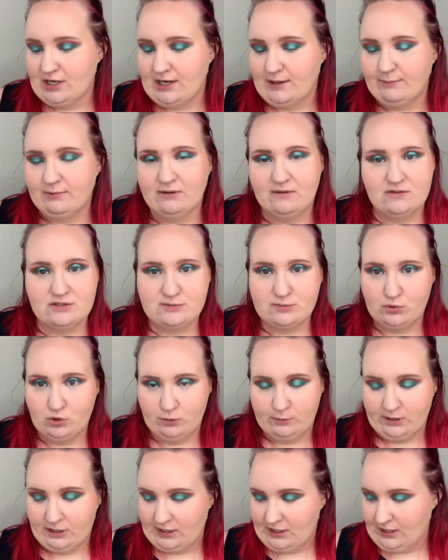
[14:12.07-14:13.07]
I believe it's Pool
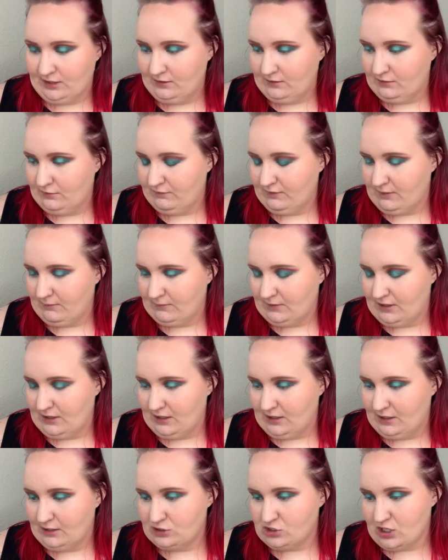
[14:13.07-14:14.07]
Party, from
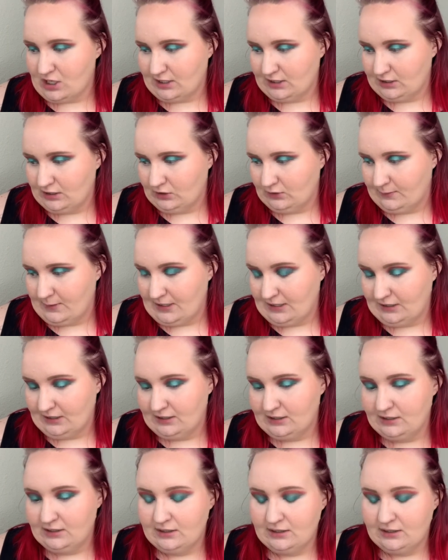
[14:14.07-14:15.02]
the Jaclyn Hill palette,